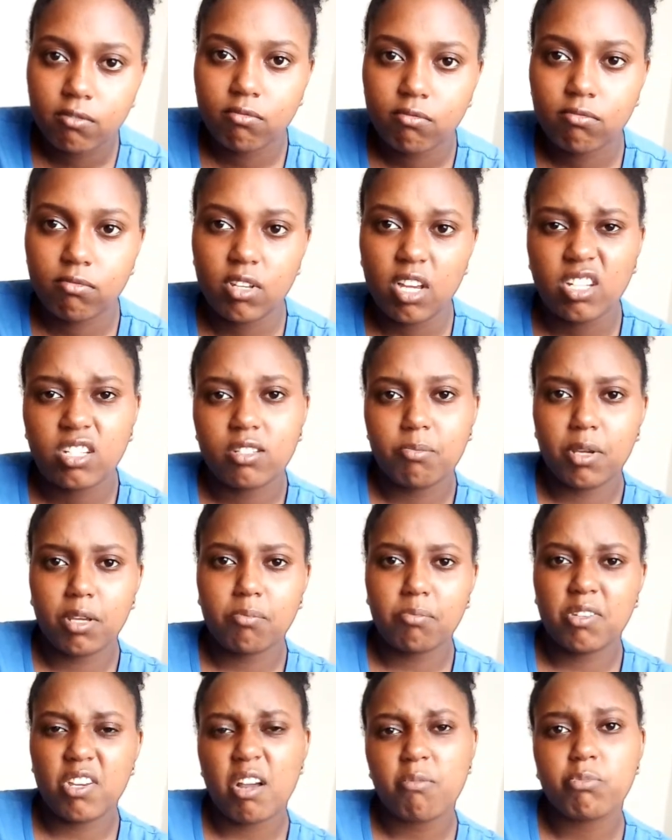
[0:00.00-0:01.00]
Yes,
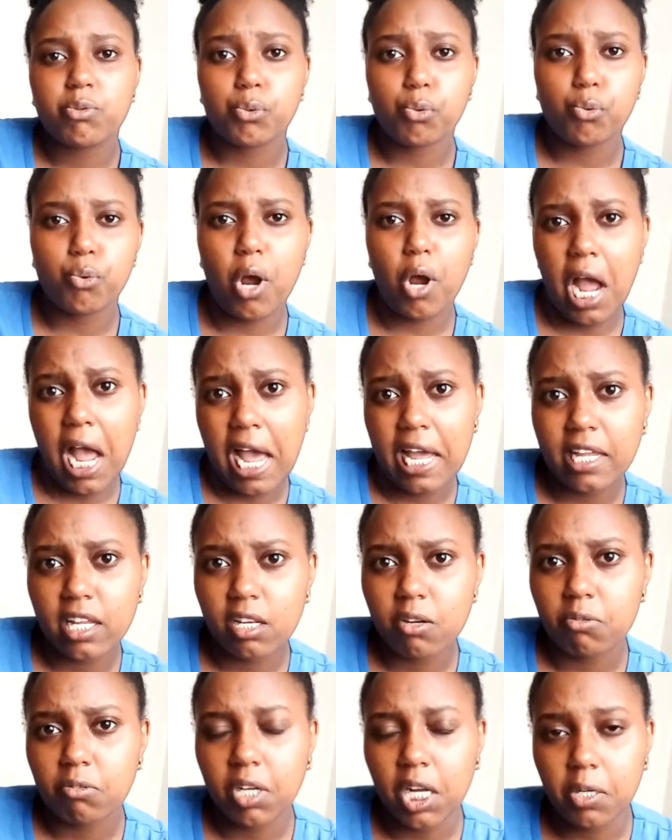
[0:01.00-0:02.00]
baby, I'm so
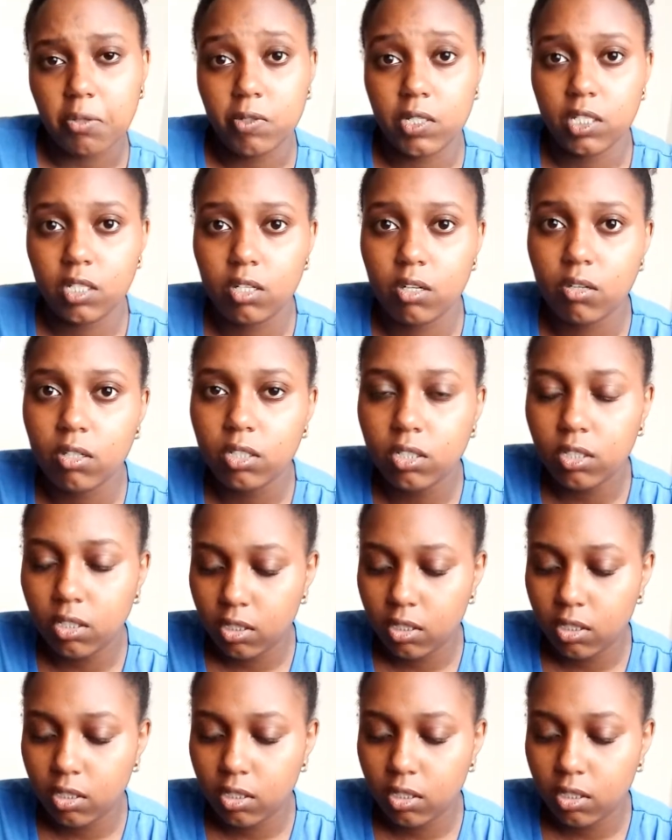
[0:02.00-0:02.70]
idle. Can we go?